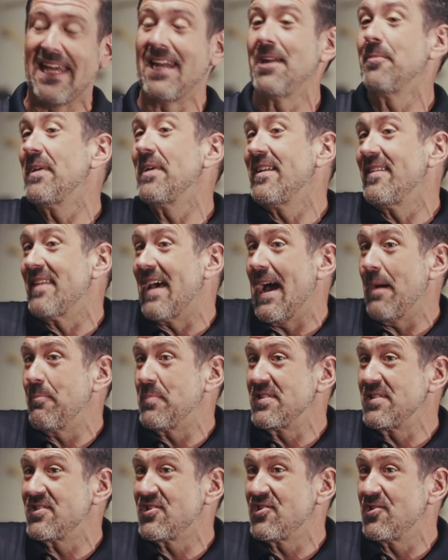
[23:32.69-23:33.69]
Anybody that
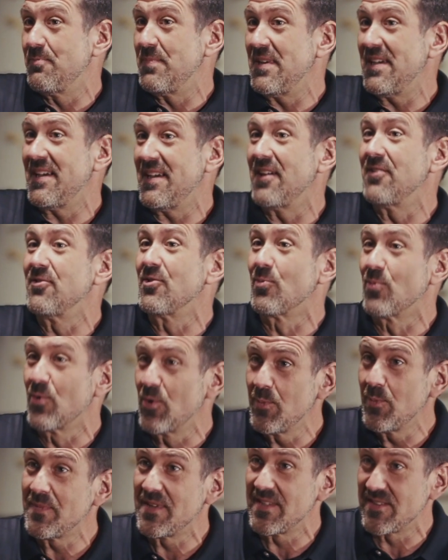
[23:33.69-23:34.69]
happens to be in the
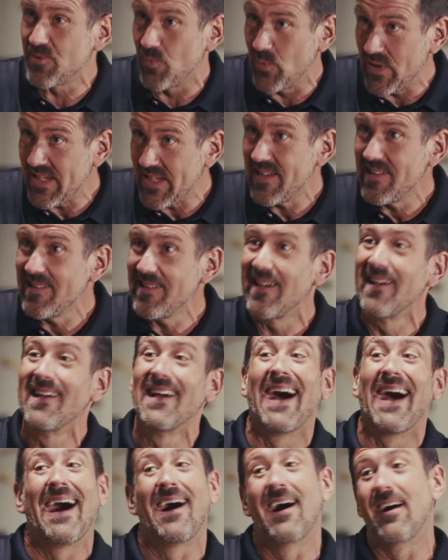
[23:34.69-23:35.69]
room this weekend,
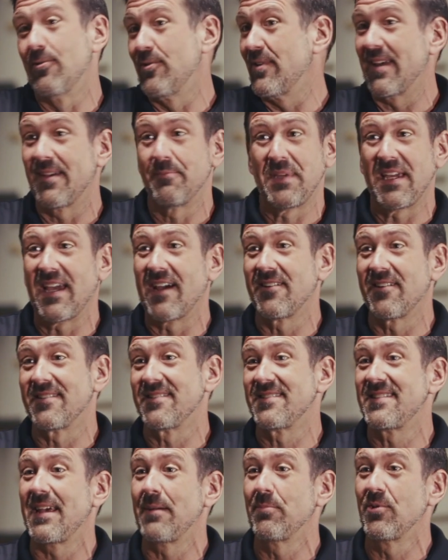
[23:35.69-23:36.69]
I'll be out
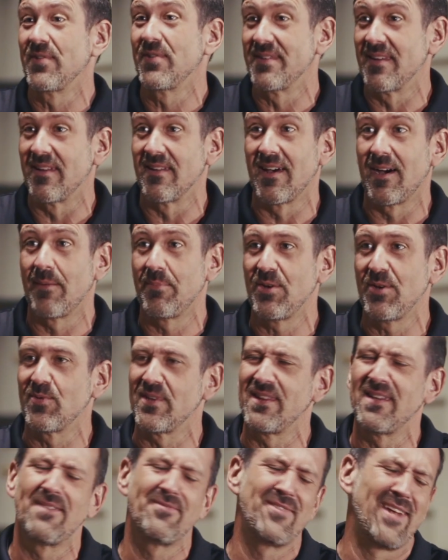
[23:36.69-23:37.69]
at a table in the lobby.
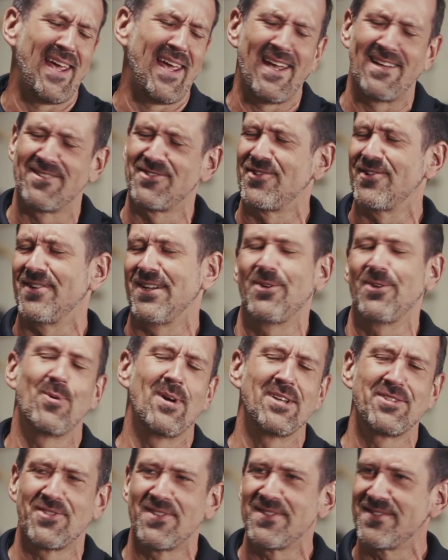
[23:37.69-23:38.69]
Would love to answer any
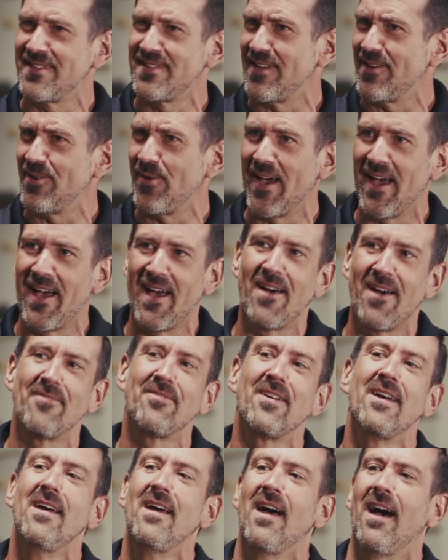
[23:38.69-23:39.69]
questions that you have.